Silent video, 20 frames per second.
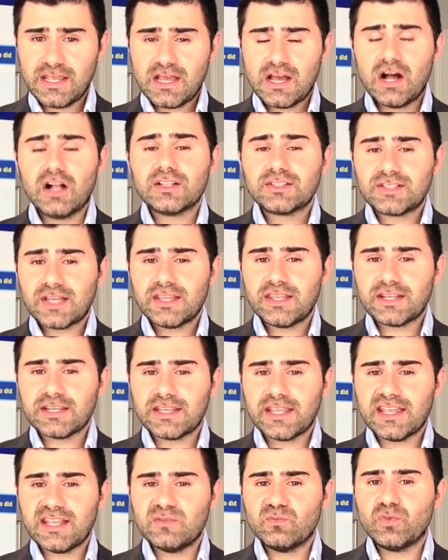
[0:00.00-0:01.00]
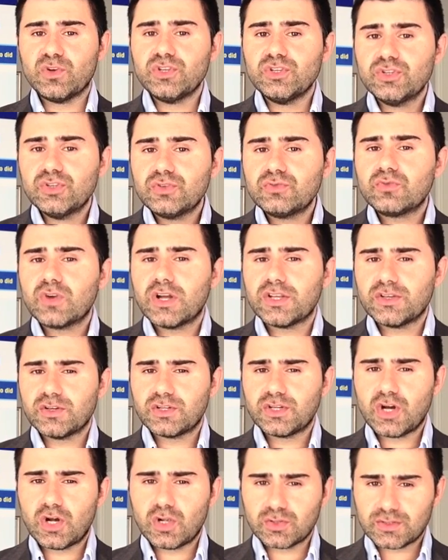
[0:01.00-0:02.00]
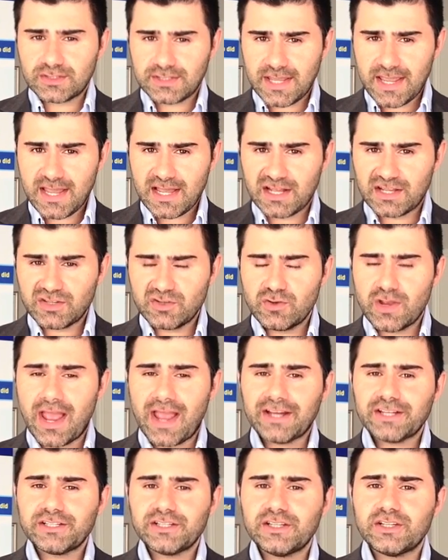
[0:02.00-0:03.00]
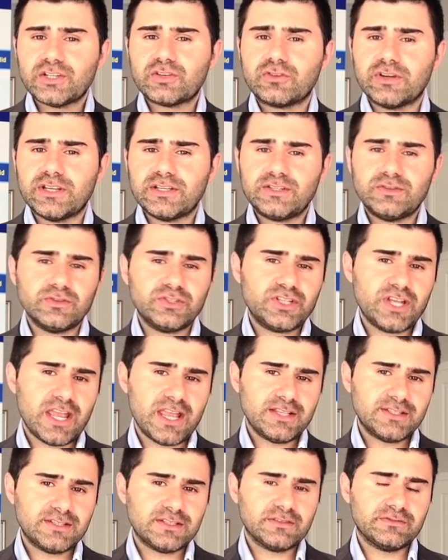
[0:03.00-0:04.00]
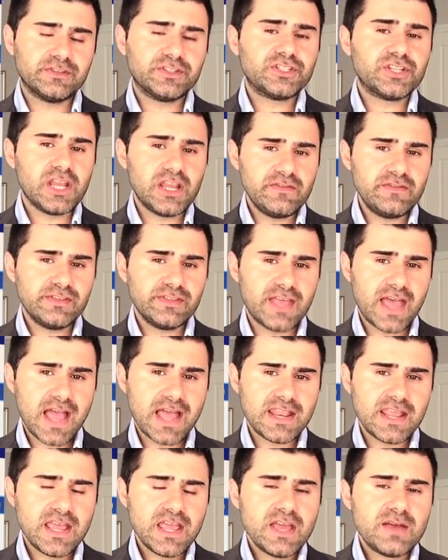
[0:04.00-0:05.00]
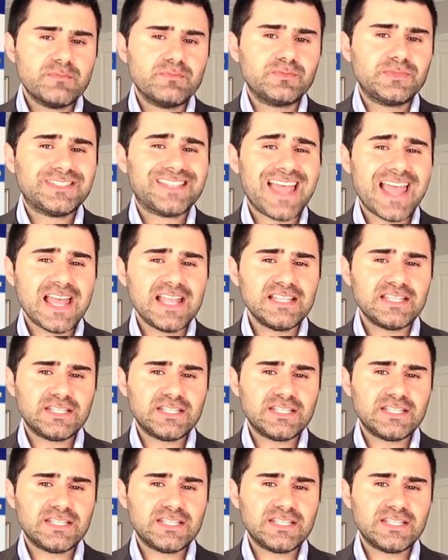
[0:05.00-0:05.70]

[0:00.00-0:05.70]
I'll say that again, when you write your goals down, you actually increase your chances of achieving that 10